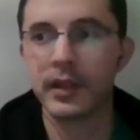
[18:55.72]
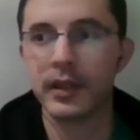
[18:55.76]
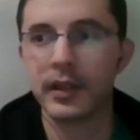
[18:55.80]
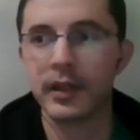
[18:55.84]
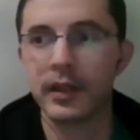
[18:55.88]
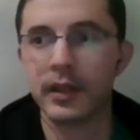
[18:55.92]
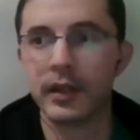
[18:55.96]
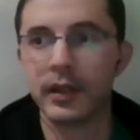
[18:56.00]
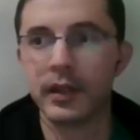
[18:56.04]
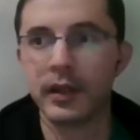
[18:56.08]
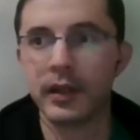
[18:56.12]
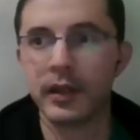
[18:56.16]

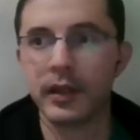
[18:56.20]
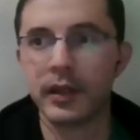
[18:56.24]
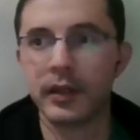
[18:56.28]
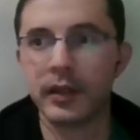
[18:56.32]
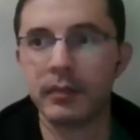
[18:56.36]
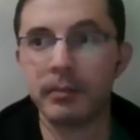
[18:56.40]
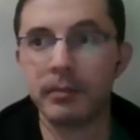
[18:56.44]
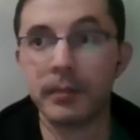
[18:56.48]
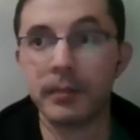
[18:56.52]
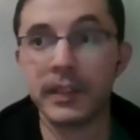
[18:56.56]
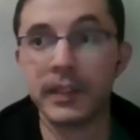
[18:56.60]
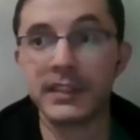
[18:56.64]

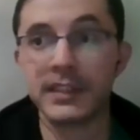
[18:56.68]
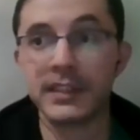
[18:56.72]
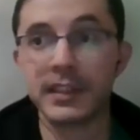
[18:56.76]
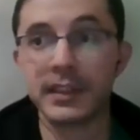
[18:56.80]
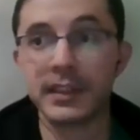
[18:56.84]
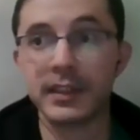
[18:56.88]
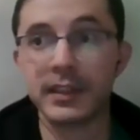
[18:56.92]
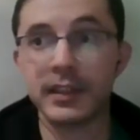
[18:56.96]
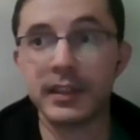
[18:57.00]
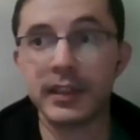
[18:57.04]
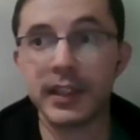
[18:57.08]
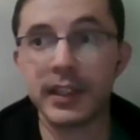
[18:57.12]
And
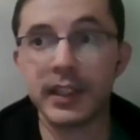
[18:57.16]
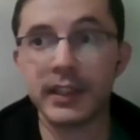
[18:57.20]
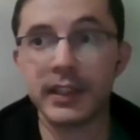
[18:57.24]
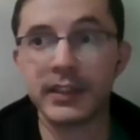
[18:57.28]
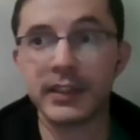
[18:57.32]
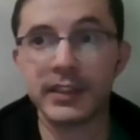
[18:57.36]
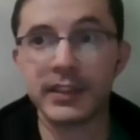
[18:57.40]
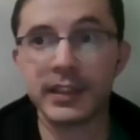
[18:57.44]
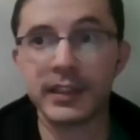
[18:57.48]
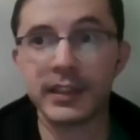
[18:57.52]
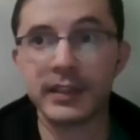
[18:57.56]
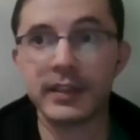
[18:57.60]
basically
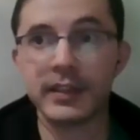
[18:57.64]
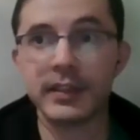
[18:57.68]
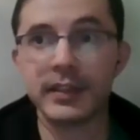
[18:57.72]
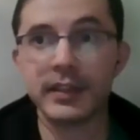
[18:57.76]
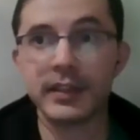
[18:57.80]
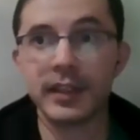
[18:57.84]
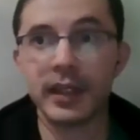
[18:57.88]
that's it.